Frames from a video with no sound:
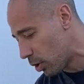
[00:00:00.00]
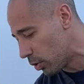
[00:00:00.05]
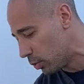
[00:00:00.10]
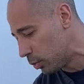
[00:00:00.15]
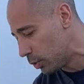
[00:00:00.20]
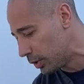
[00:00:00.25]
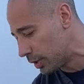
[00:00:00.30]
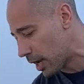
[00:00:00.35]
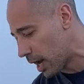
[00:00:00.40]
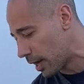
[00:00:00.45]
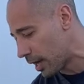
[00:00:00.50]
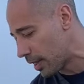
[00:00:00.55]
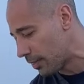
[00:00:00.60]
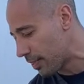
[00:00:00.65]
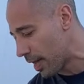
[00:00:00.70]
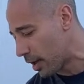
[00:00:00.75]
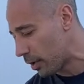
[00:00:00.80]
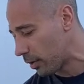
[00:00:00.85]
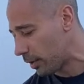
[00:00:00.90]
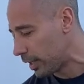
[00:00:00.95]
wound on
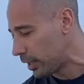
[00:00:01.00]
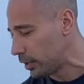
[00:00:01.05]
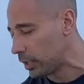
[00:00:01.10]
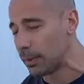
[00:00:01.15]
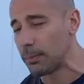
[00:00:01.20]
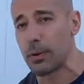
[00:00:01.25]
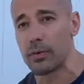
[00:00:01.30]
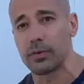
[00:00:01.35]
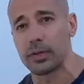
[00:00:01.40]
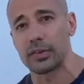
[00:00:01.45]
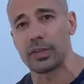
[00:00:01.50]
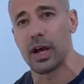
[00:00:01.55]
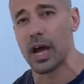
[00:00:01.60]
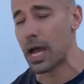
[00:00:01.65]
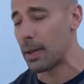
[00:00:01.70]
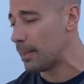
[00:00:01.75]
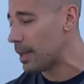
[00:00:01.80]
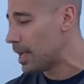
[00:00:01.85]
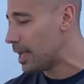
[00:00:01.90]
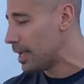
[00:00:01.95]
it that'll heal up over
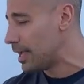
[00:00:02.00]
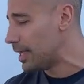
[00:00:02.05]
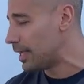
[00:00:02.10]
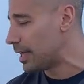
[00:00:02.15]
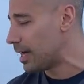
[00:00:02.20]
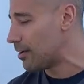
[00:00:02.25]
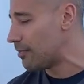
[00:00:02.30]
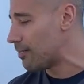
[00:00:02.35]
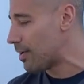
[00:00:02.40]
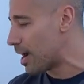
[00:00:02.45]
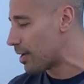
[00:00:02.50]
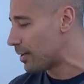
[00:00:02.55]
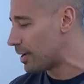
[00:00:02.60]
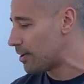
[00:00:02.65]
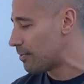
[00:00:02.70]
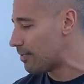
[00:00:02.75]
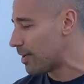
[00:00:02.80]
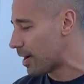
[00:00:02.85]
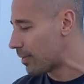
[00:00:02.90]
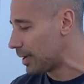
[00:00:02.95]
time. He got
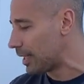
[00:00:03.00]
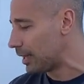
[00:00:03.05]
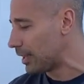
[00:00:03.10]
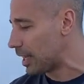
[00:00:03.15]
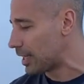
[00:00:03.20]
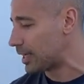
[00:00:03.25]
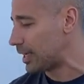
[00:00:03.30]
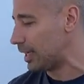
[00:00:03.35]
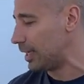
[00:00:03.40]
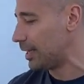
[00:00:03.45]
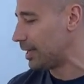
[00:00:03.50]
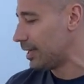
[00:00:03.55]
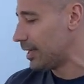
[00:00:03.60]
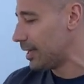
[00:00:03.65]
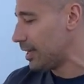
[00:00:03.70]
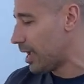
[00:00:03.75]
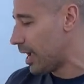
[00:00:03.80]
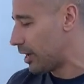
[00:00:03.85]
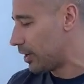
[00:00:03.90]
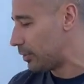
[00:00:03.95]
very, very lucky,
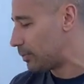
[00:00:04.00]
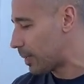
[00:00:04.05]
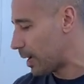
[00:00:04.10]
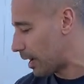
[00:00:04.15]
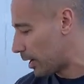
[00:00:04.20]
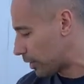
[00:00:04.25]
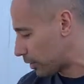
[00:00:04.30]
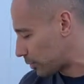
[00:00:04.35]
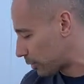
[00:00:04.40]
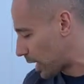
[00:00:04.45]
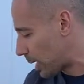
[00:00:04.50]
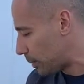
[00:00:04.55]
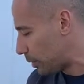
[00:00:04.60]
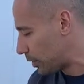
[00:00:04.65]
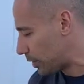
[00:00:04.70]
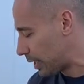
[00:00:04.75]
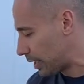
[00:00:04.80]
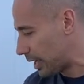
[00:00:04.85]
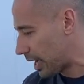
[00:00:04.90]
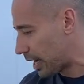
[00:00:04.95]
and his parents were
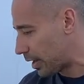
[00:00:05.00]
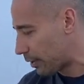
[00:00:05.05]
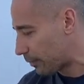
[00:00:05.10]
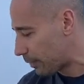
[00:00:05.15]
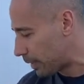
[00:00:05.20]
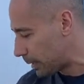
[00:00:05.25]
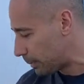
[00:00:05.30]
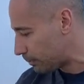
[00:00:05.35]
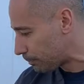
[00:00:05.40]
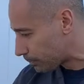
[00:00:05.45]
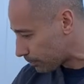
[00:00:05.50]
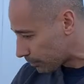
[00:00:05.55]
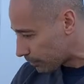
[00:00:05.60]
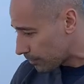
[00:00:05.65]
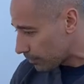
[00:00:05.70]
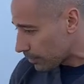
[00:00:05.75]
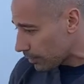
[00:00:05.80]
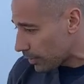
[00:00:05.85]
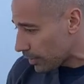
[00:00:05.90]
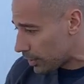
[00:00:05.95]
able to take care of him.
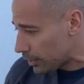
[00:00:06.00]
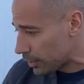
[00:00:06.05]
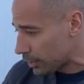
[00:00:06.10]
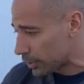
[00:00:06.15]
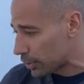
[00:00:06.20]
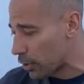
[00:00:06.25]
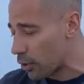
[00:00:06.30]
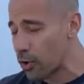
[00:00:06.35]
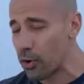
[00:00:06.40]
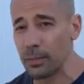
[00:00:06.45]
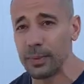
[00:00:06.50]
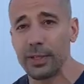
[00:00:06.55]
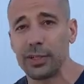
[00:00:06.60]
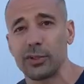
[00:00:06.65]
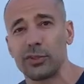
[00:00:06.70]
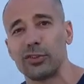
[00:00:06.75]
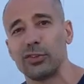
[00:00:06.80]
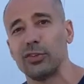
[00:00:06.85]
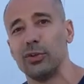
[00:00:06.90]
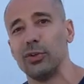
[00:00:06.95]
He's gonna go home
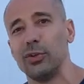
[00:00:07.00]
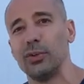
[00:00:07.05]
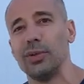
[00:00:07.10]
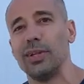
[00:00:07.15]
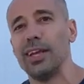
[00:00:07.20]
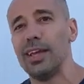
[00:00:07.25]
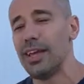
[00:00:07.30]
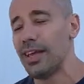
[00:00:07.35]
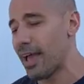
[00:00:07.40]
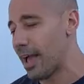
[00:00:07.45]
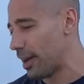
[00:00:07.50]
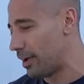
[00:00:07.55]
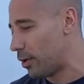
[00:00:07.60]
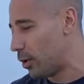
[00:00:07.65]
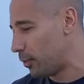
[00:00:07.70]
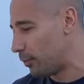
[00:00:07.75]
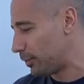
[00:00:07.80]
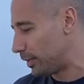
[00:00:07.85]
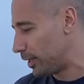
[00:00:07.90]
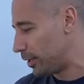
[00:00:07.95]
here soon, and
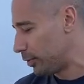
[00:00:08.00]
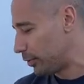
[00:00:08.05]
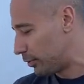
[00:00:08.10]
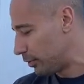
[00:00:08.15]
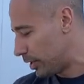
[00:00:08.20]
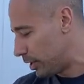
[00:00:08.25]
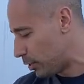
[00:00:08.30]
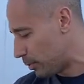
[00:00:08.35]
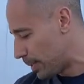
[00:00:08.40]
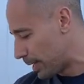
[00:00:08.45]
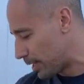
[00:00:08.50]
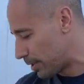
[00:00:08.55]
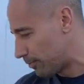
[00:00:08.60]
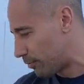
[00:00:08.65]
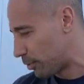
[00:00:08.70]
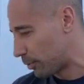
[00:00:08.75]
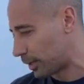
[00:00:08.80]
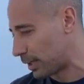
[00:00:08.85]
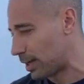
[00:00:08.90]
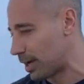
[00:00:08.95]
hopefully he'll make a
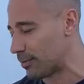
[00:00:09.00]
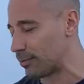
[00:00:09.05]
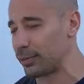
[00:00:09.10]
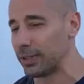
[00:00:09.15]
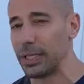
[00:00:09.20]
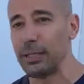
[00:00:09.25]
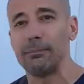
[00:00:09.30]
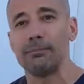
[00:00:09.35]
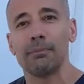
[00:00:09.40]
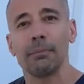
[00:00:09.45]
full recovery.